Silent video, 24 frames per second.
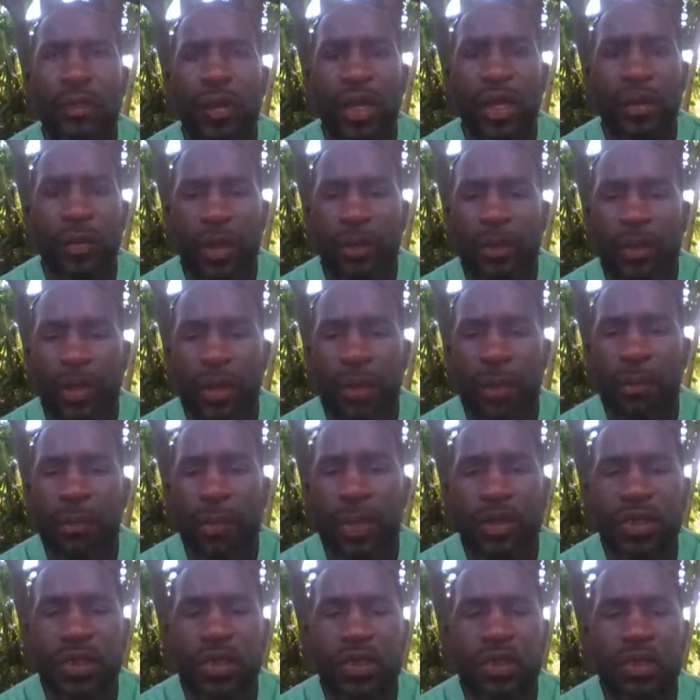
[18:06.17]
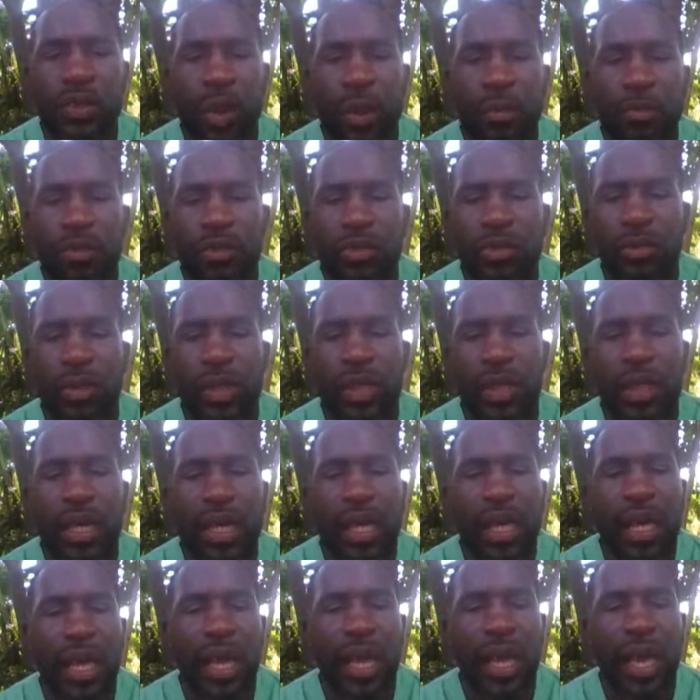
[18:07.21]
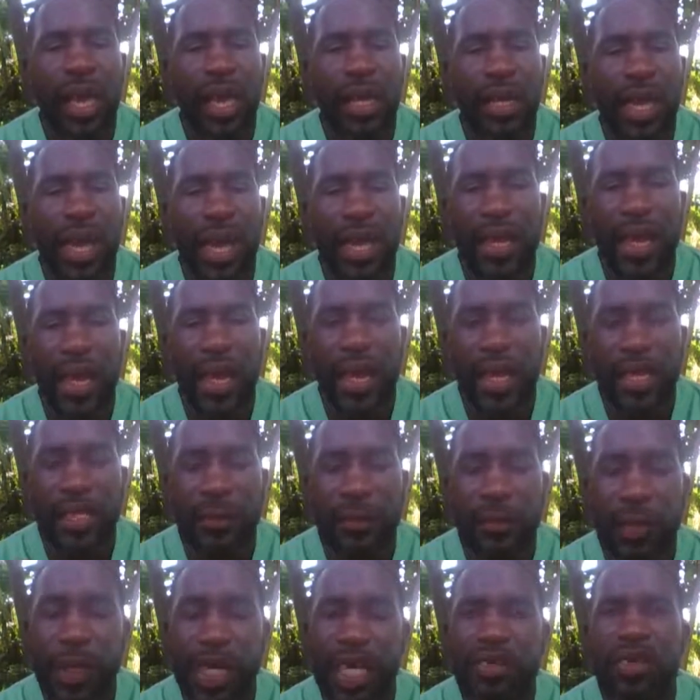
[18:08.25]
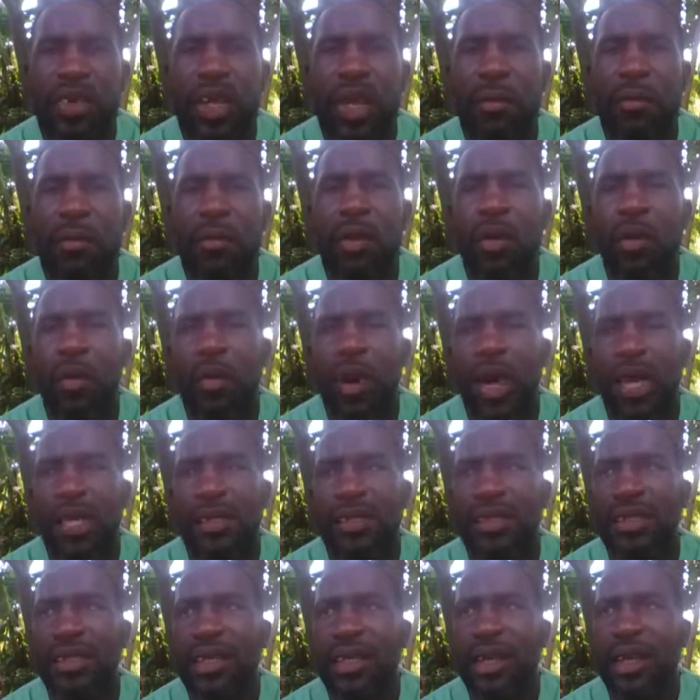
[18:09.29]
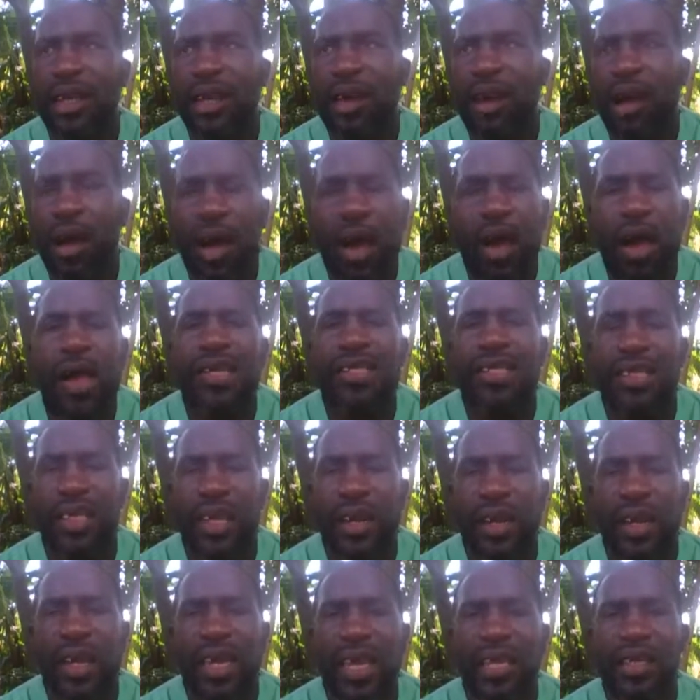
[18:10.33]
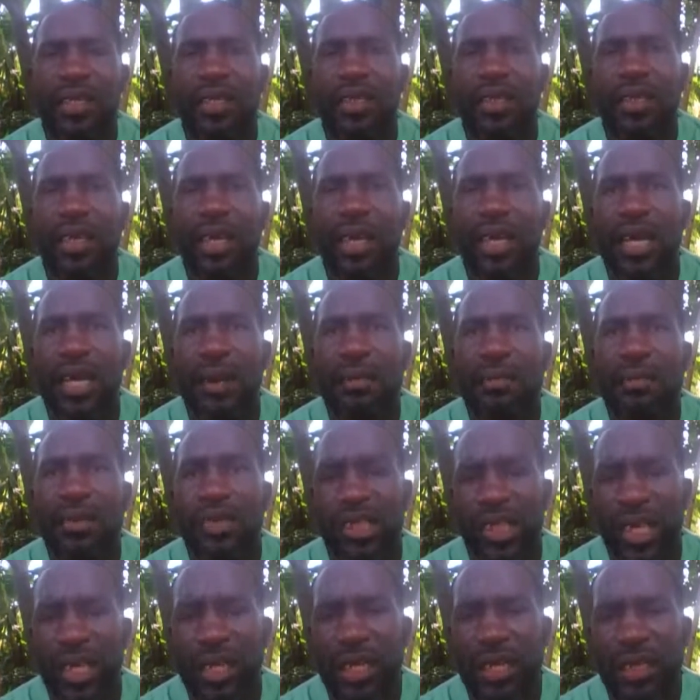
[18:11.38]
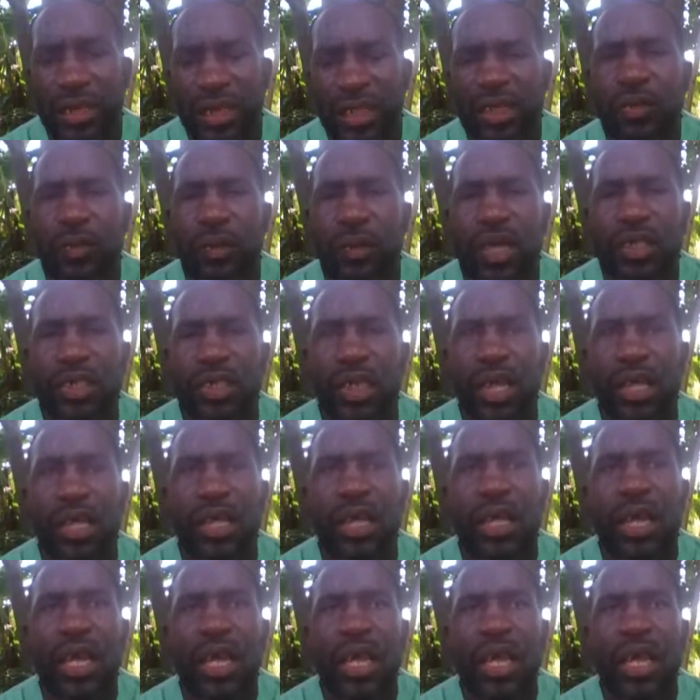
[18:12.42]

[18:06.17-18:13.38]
when some persons come to me and I explain to them what caused their health situation,